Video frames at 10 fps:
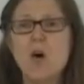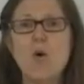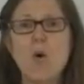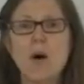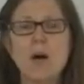
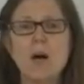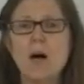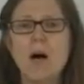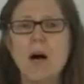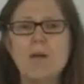or
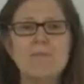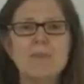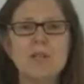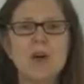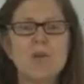
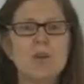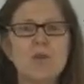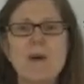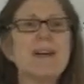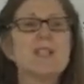
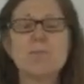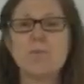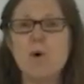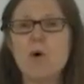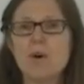the great
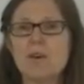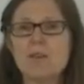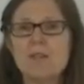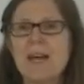explorers,